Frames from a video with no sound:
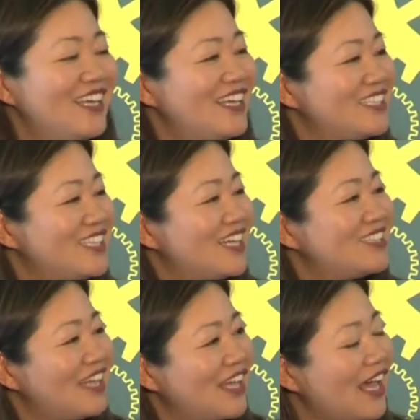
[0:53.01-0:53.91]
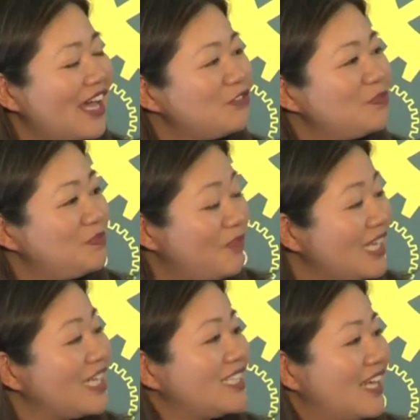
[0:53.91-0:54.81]
is that they have
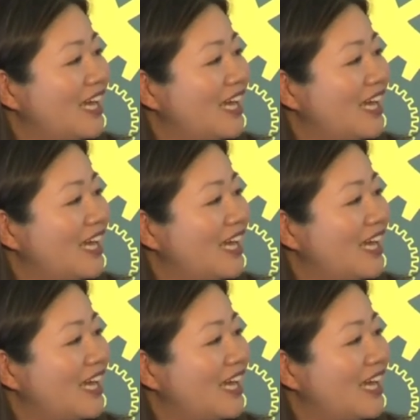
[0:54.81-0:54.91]
been